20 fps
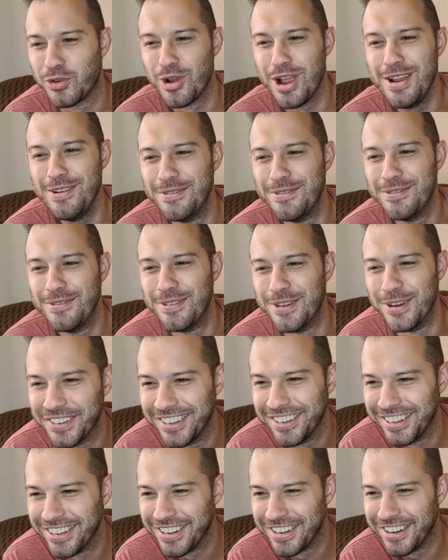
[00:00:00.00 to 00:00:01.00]
Greenville.
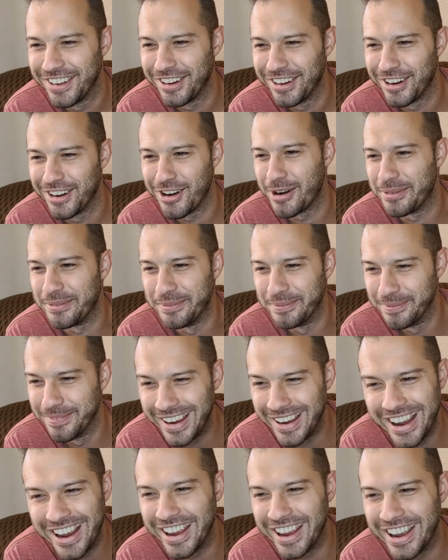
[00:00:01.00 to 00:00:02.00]
Oh,
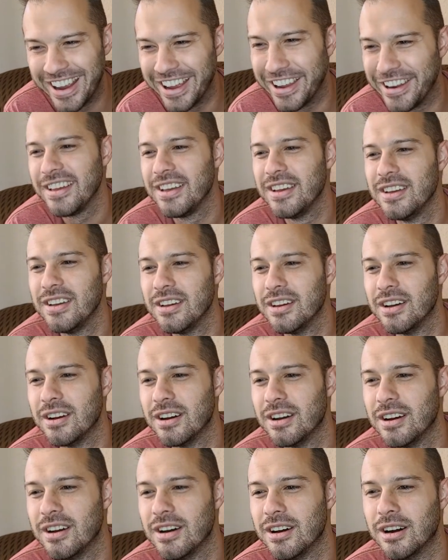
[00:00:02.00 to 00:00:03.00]
man
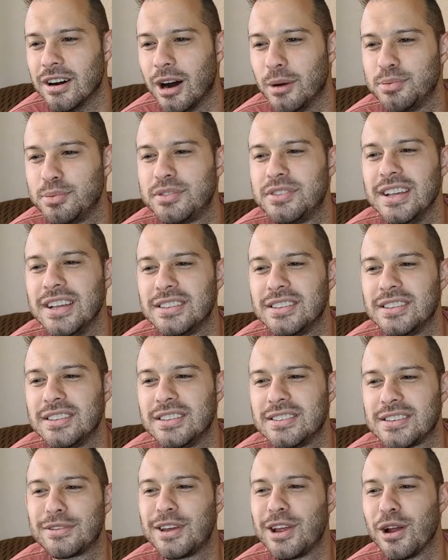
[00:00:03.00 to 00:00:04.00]
upstate
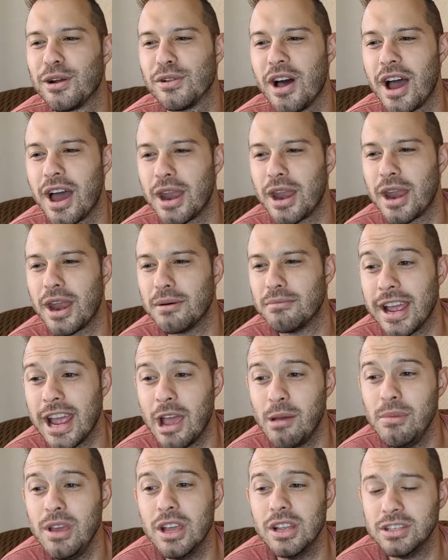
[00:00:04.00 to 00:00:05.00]
South Carolina,
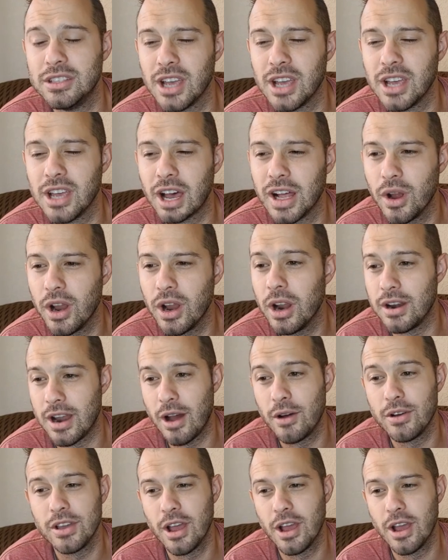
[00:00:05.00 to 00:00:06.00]
Miami, Delaware.
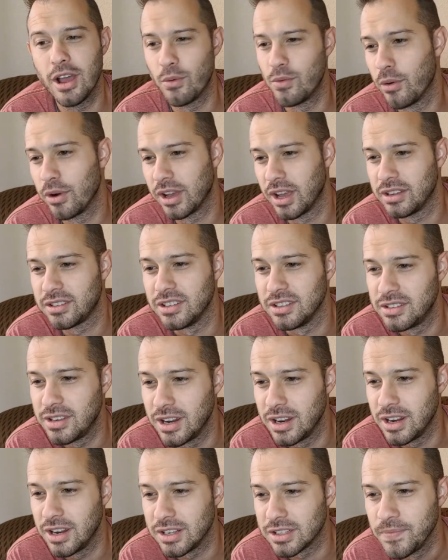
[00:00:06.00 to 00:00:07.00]
Now, yeah, we're now we're guessing
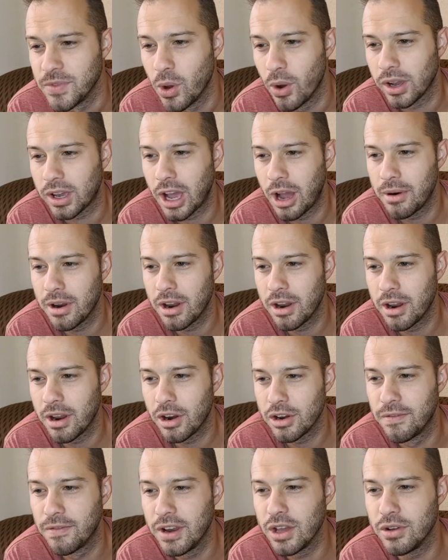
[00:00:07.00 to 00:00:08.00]
cities. No, I commented
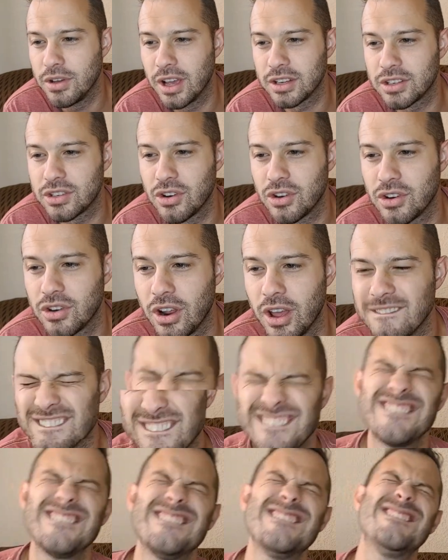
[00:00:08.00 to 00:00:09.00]
on your video yesterday.
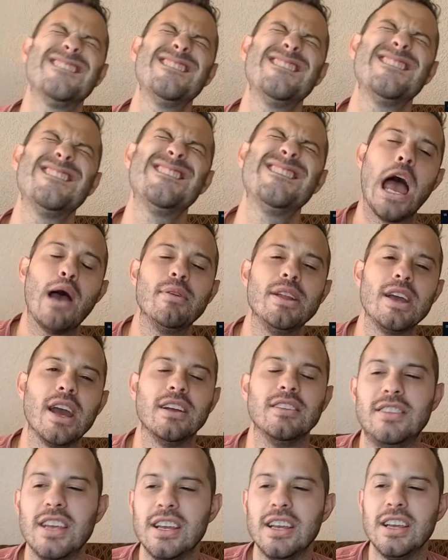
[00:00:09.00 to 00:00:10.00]
Oh,
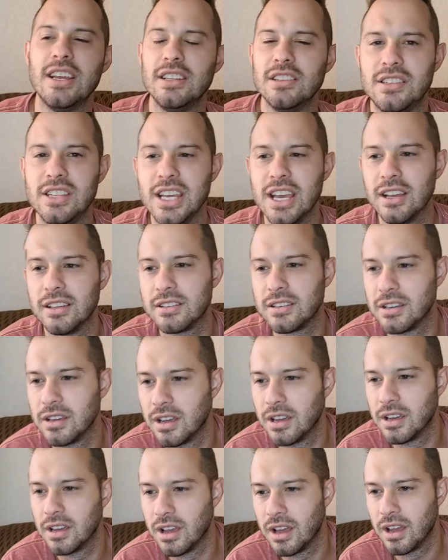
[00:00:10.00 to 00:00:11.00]
Ebony, I didn't see it.
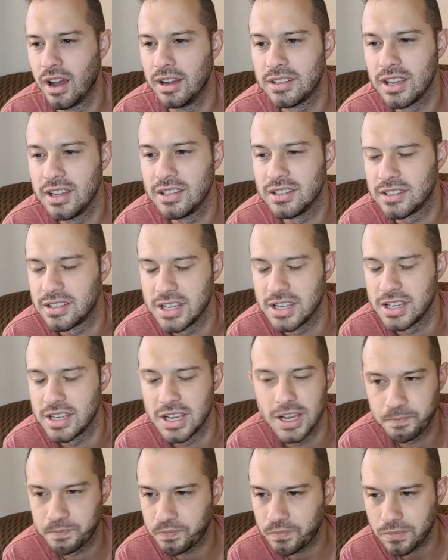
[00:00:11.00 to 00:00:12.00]
I didn't see
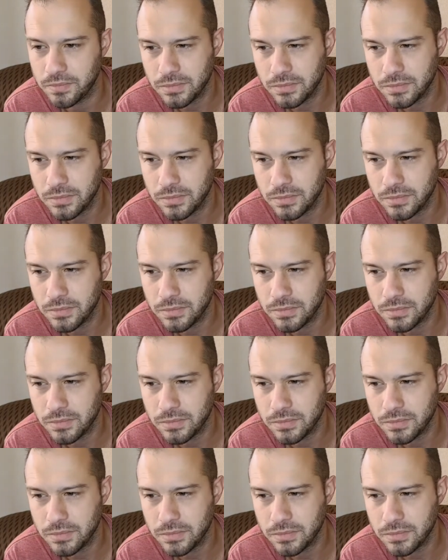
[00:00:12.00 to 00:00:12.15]
it.